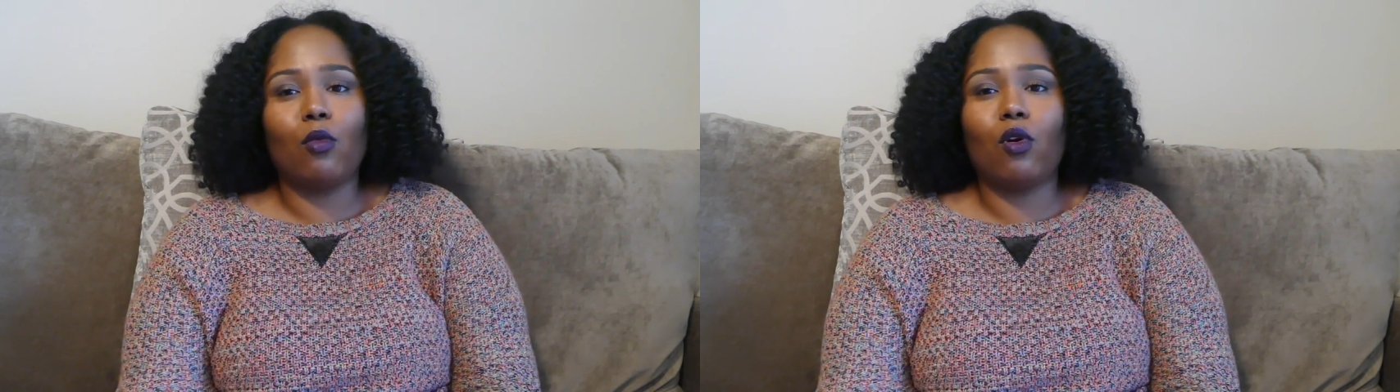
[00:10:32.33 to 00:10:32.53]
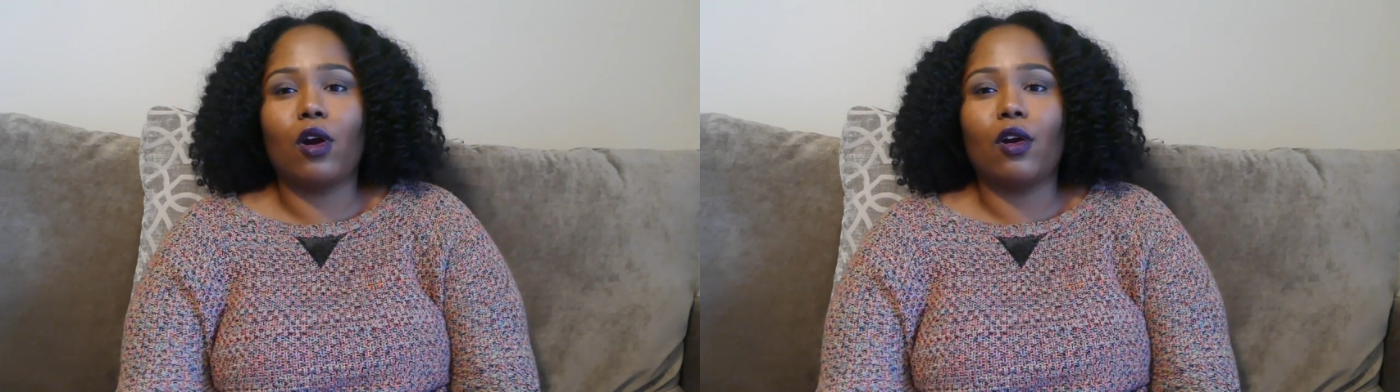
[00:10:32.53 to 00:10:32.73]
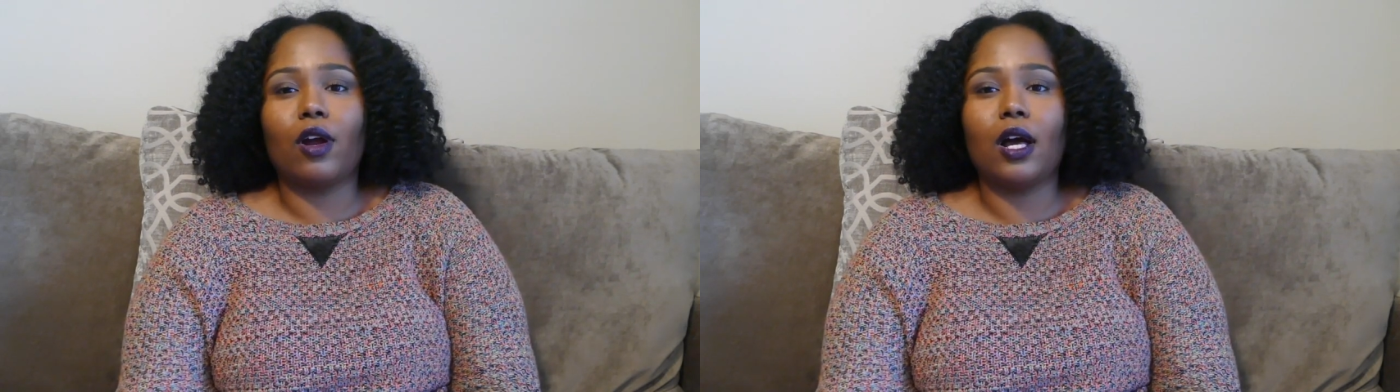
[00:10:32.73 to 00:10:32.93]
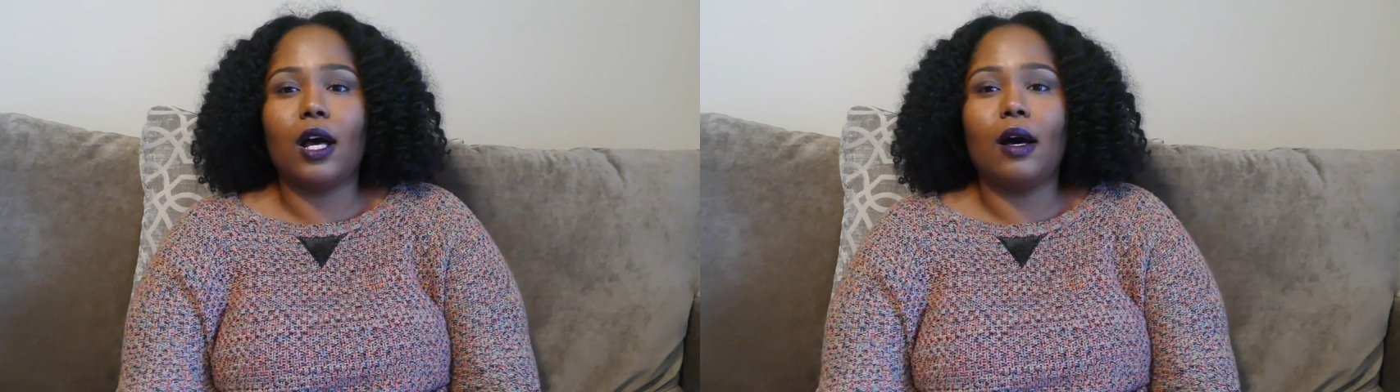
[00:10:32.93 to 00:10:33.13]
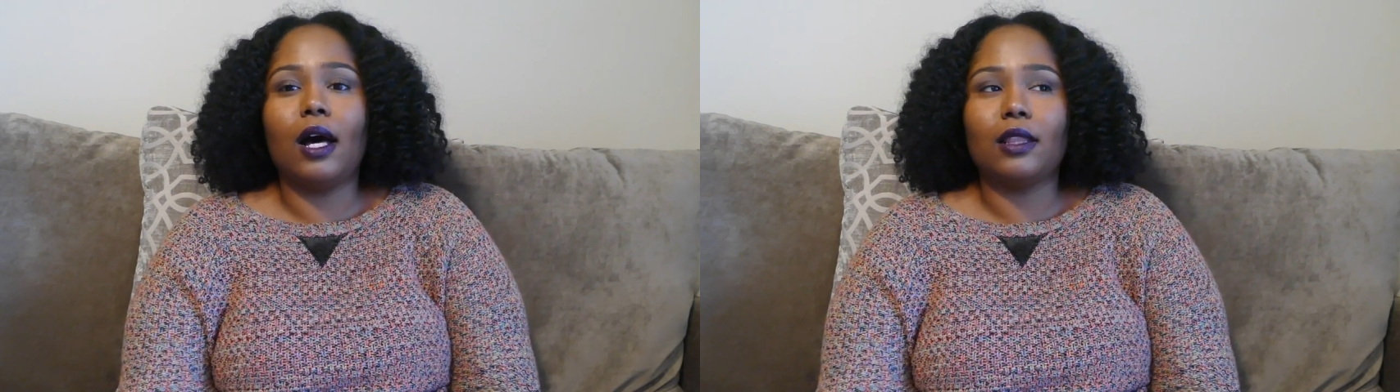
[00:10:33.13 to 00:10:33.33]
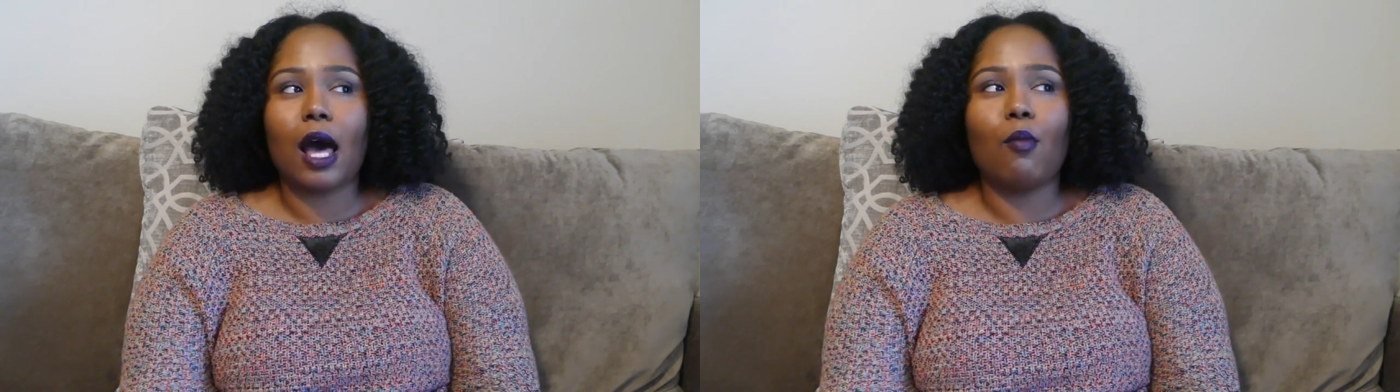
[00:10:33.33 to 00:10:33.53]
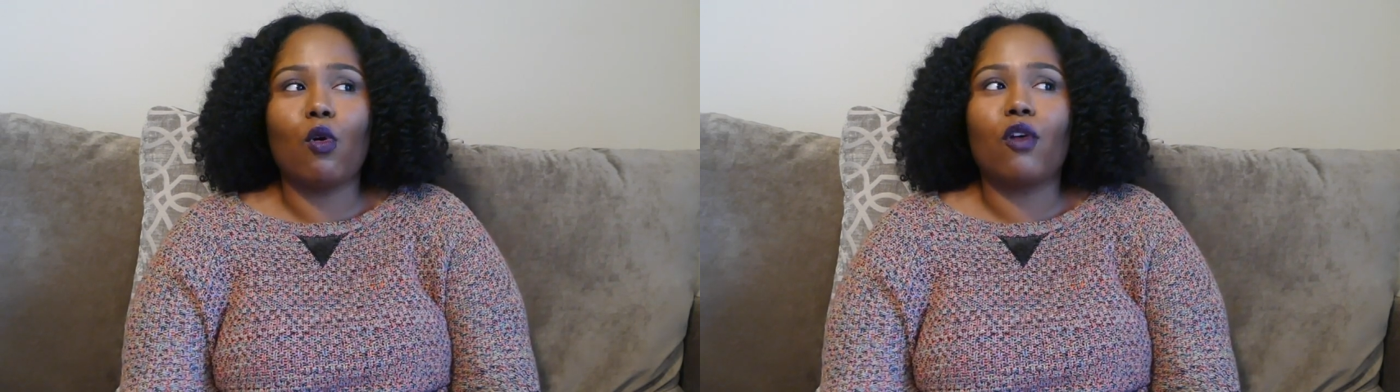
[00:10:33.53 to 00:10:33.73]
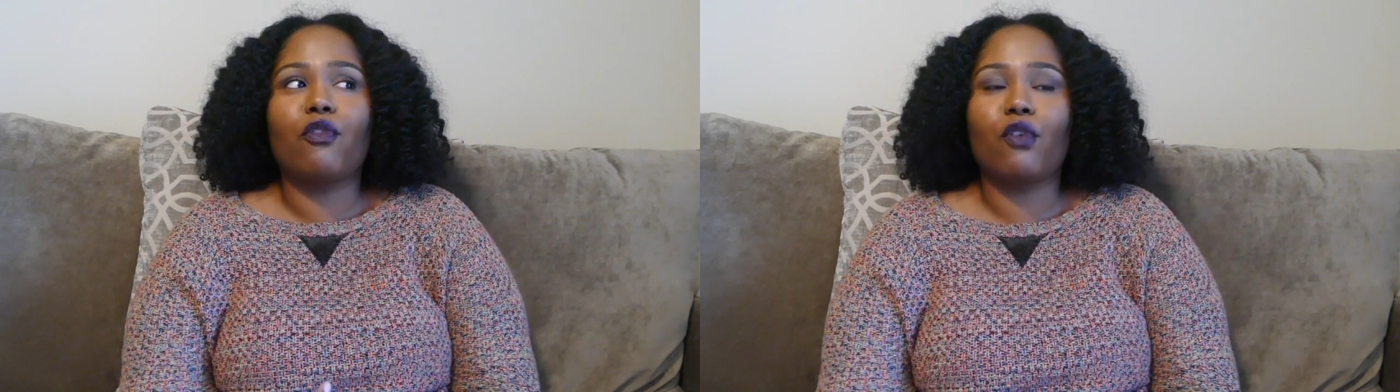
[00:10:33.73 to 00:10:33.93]

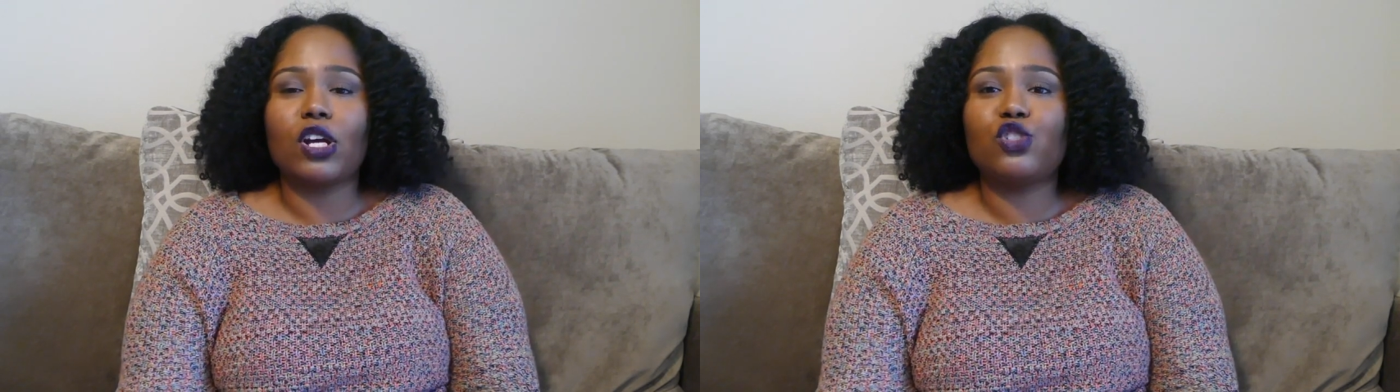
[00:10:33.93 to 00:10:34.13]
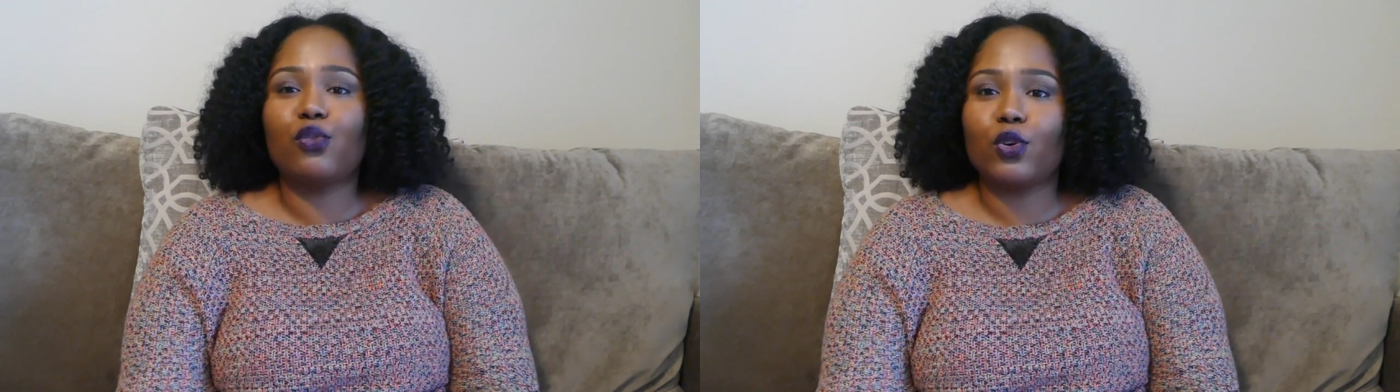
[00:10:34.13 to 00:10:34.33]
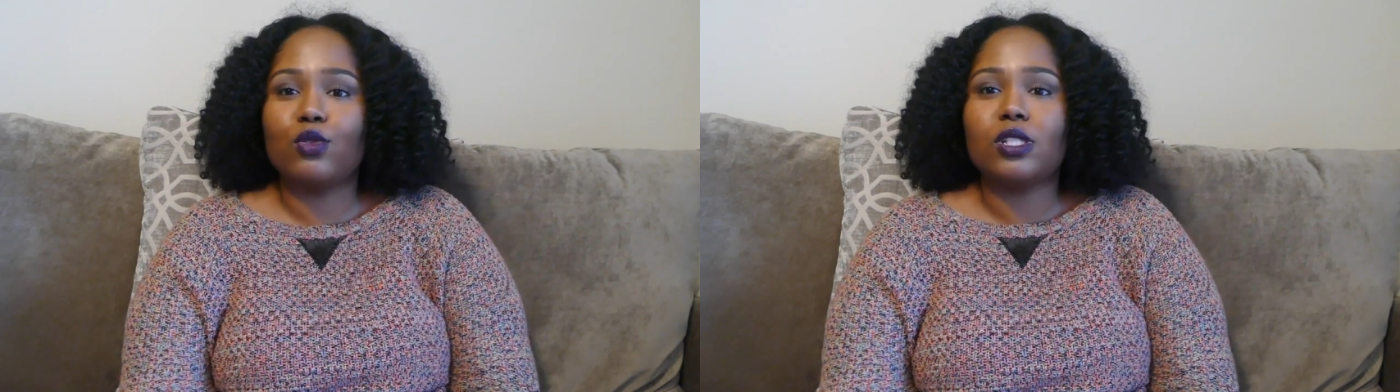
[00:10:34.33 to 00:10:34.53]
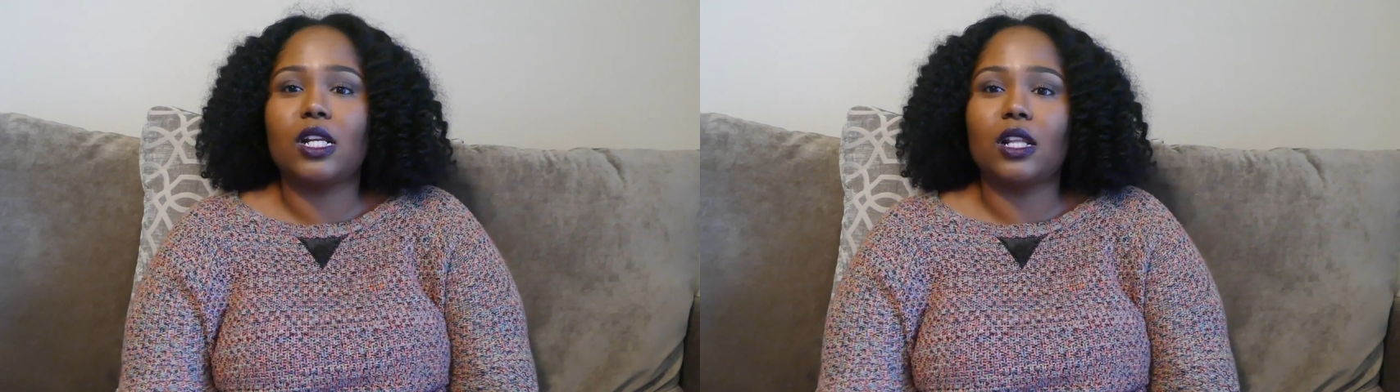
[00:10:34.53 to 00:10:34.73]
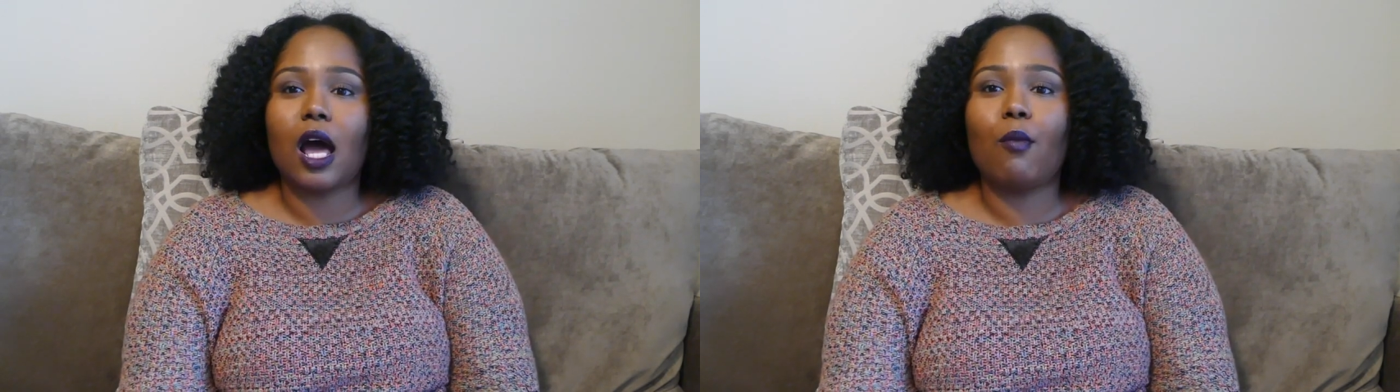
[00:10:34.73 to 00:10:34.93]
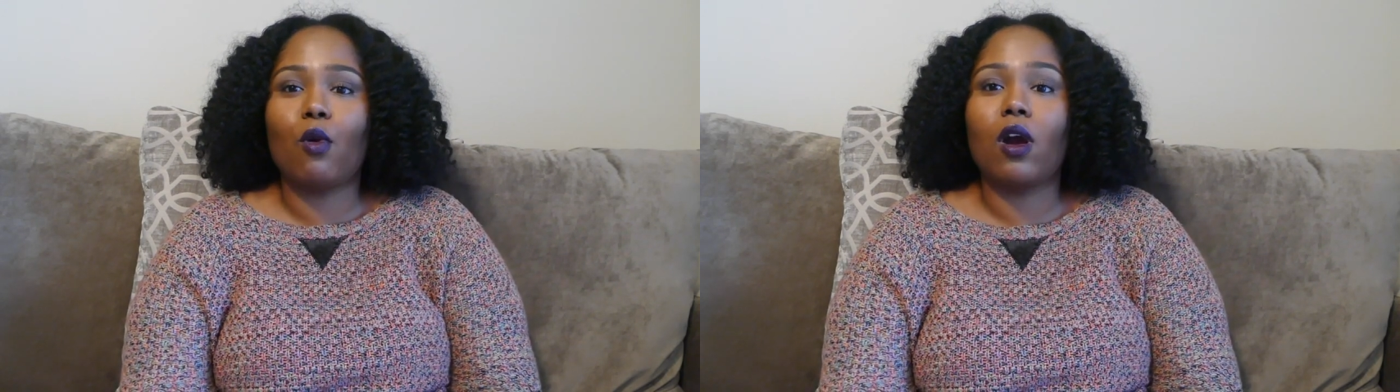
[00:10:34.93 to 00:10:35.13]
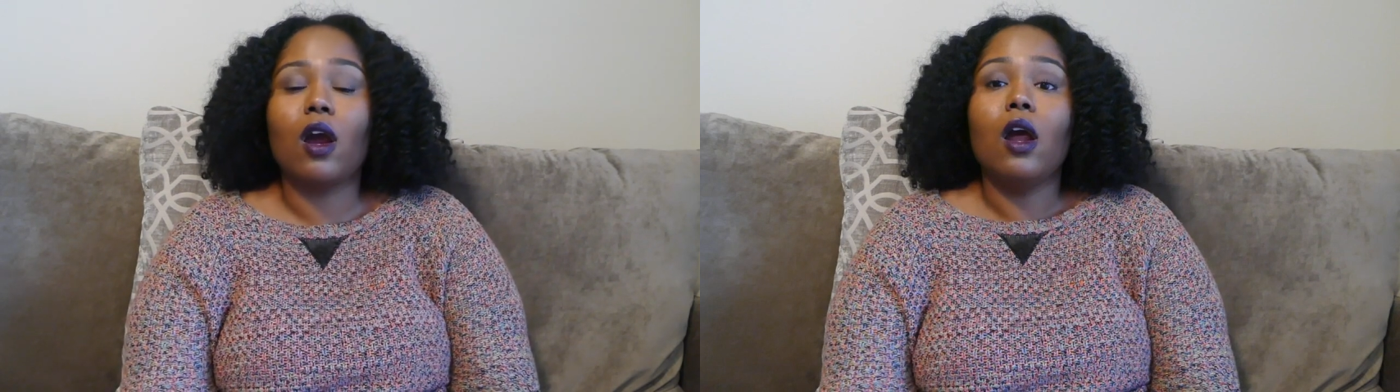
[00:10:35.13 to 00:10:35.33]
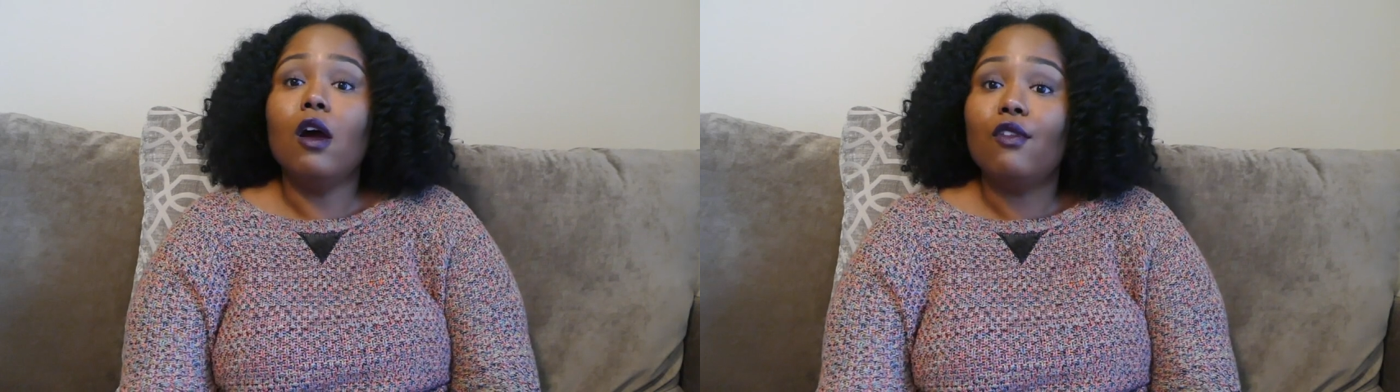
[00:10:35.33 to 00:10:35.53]
more fresh fruits and a lot more